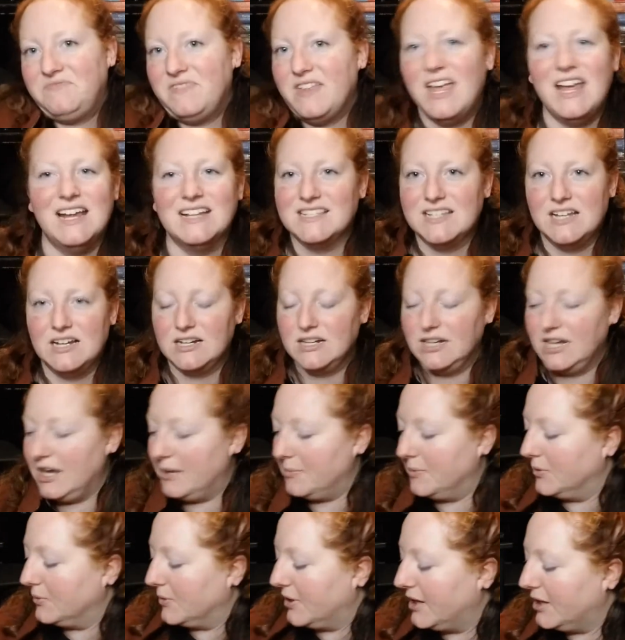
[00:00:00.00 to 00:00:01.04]
it's not gonna
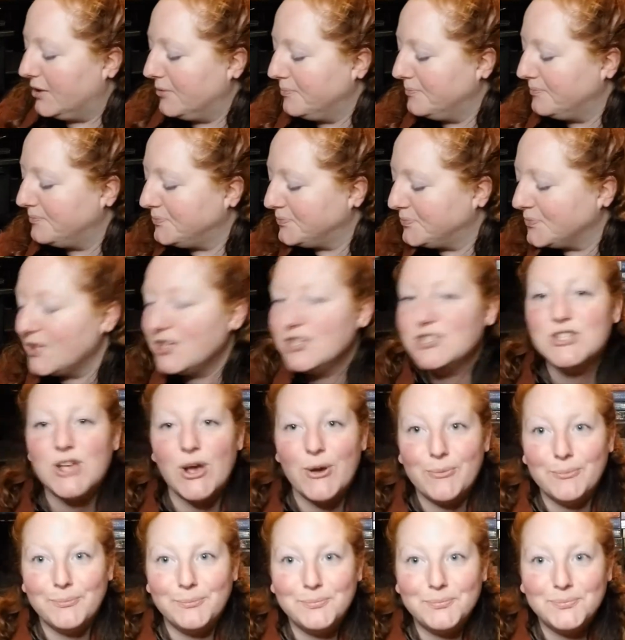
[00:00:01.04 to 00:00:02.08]
happen right now. So,
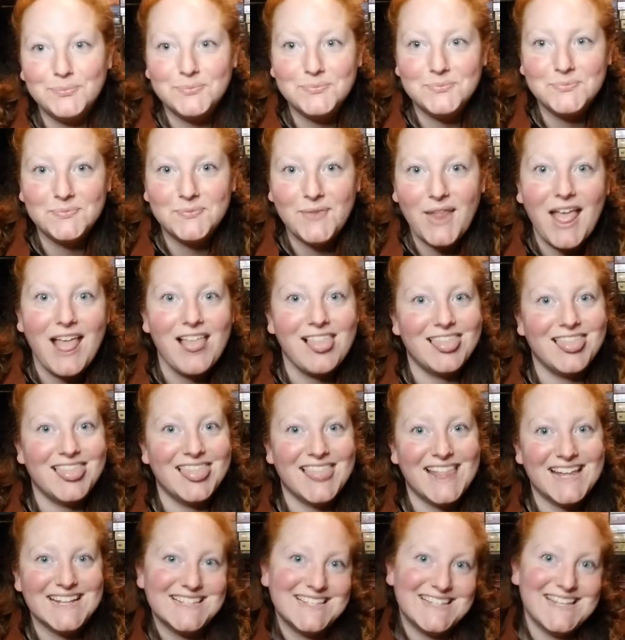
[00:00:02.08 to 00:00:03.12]

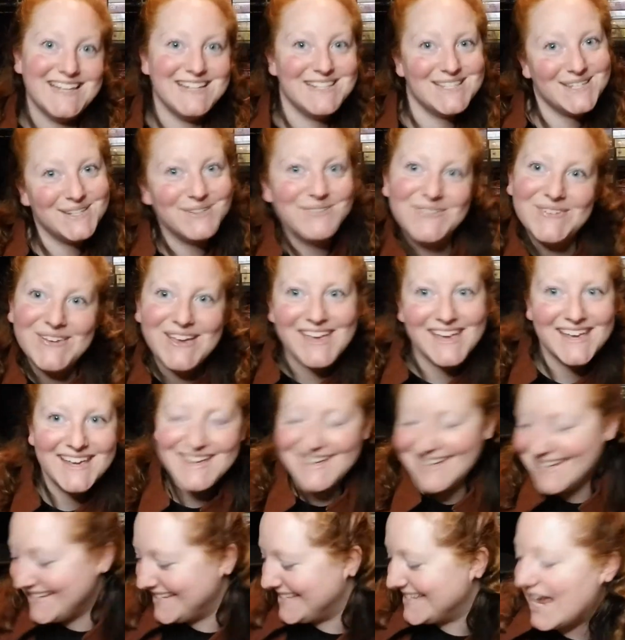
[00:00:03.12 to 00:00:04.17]
let's get to
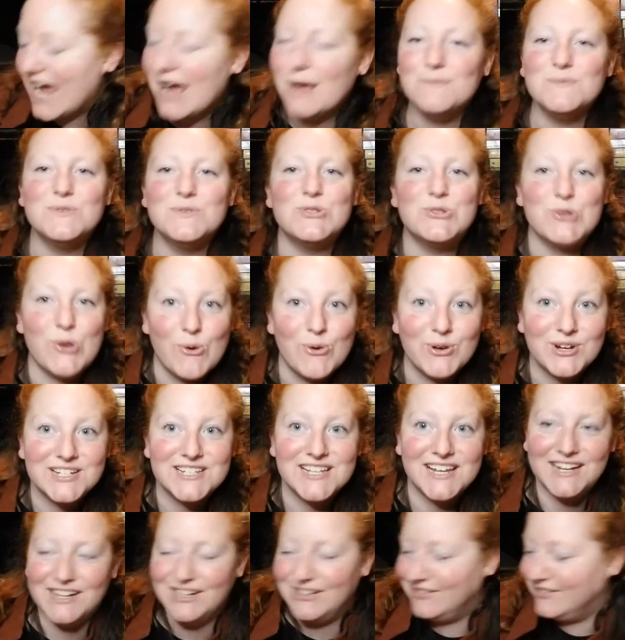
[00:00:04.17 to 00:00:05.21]
it. I'm so
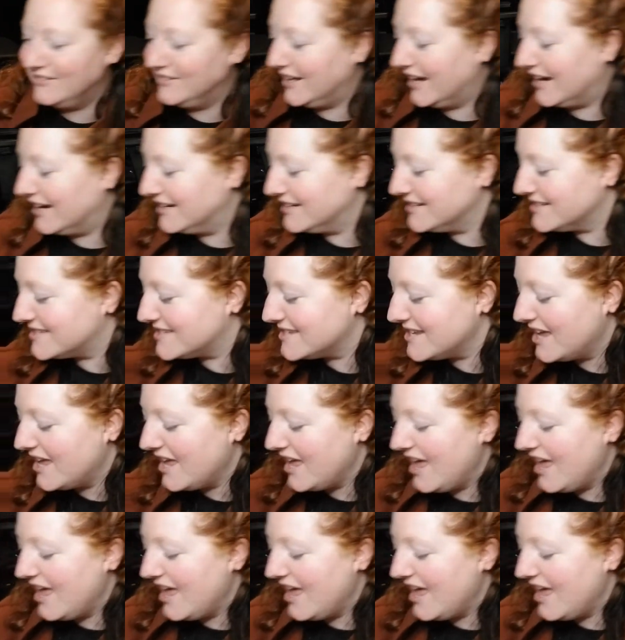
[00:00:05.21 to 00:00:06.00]
excited, guys.